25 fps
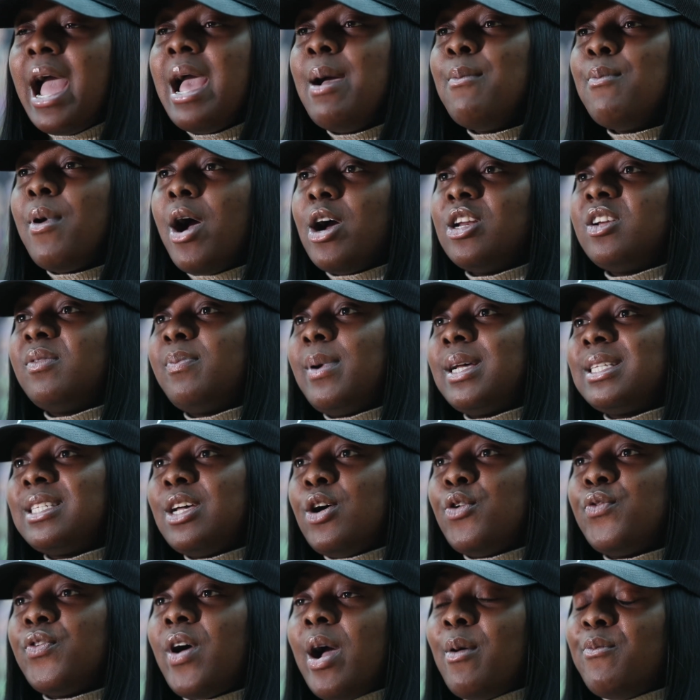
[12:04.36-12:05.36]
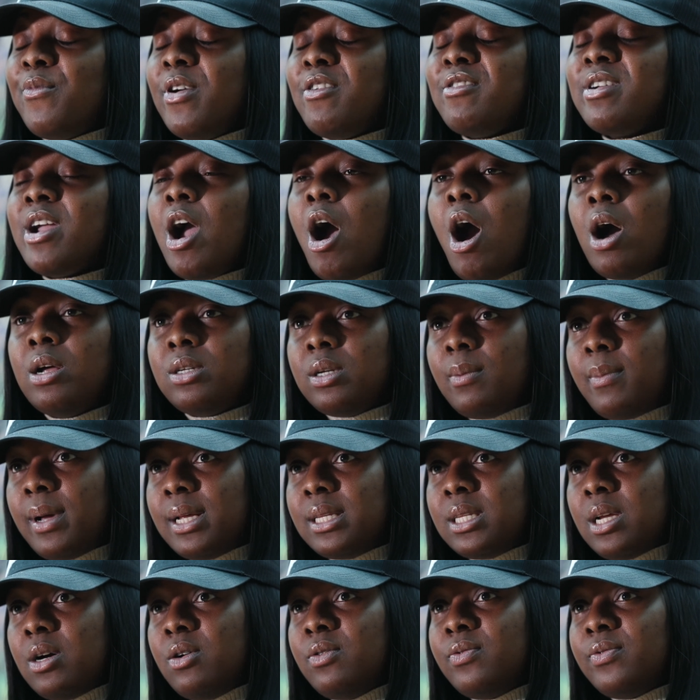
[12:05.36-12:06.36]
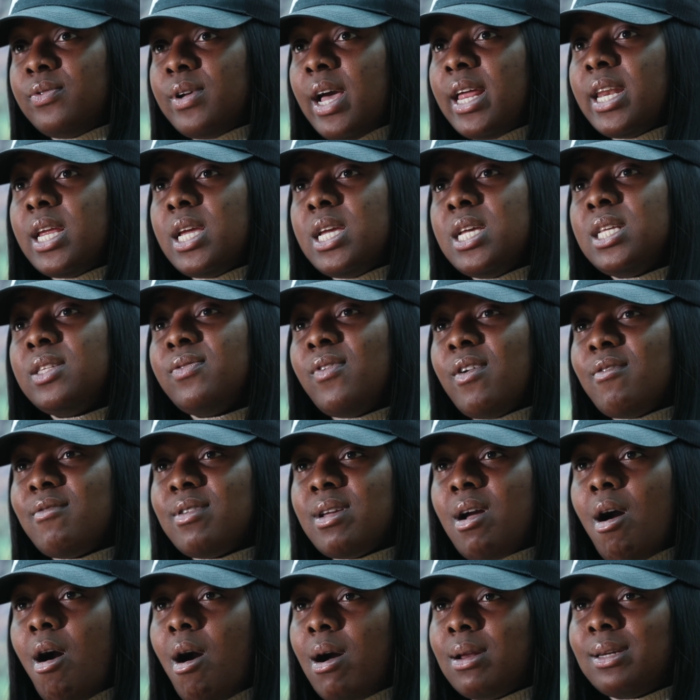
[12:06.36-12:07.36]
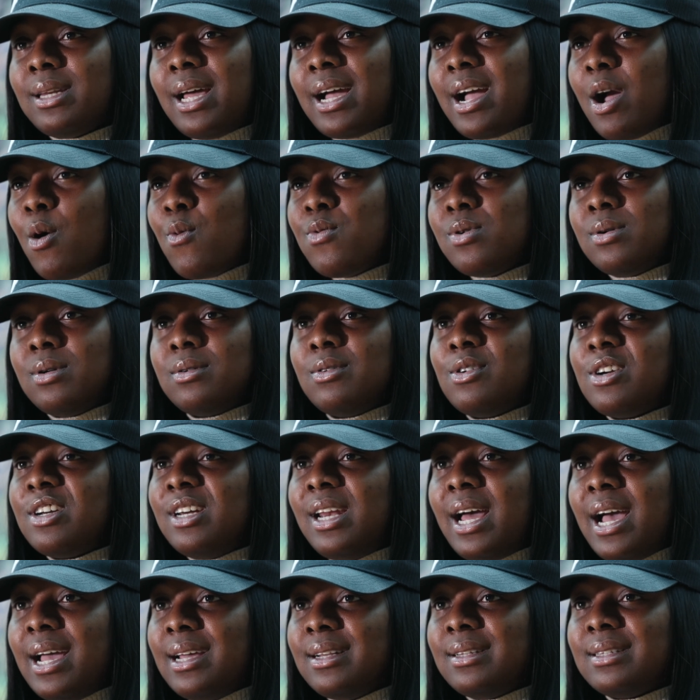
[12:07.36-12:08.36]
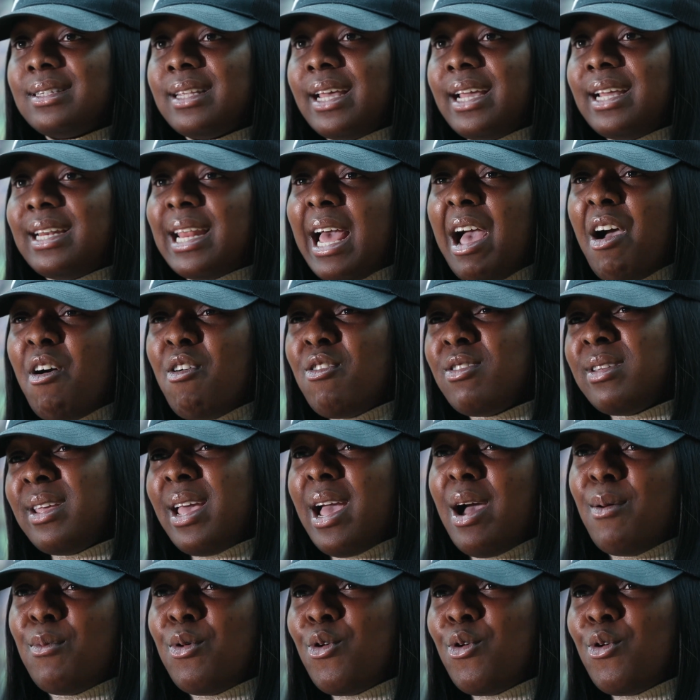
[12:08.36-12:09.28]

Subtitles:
am proud of myself. I'm very hard on myself, and it is very hard. Like, I will not lie and say that, oh yeah, I'm